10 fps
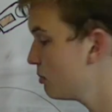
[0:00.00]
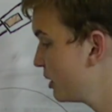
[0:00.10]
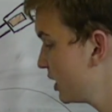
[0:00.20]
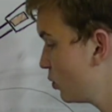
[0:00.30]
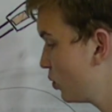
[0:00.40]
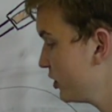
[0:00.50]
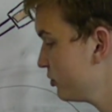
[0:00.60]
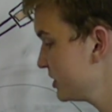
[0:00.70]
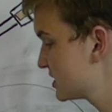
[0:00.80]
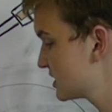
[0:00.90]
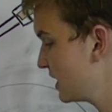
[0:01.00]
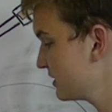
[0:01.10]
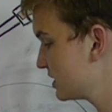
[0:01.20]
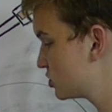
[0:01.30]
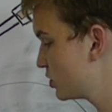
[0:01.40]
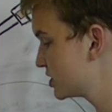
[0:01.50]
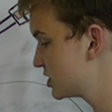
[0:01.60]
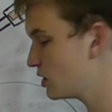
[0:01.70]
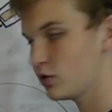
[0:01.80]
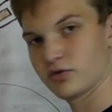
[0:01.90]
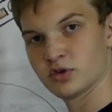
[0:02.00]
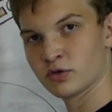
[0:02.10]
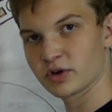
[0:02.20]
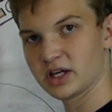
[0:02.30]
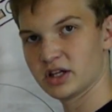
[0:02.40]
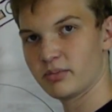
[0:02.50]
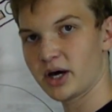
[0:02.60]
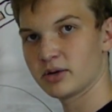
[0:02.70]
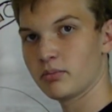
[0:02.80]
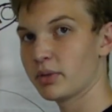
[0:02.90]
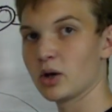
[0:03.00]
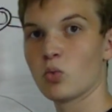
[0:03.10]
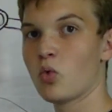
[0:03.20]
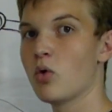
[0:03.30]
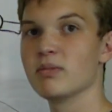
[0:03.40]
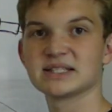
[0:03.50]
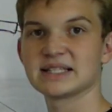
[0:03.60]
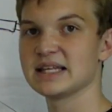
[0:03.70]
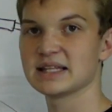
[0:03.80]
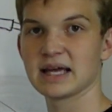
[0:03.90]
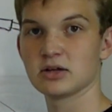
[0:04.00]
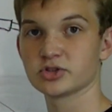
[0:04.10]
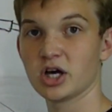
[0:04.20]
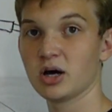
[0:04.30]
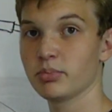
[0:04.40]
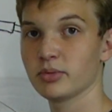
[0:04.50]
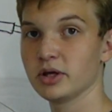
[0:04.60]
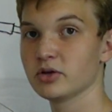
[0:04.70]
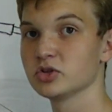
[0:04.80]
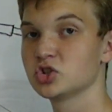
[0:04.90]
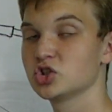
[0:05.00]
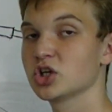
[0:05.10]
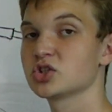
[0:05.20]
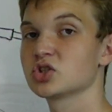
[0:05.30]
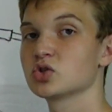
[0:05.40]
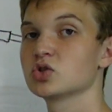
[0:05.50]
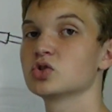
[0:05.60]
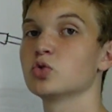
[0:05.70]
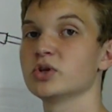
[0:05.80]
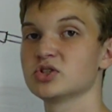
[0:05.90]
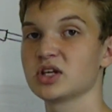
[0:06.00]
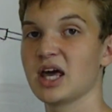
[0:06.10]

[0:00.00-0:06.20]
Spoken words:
but it will be slightly twisted over and over again in the bottom, but it won't mess anything else up. It'll just twist the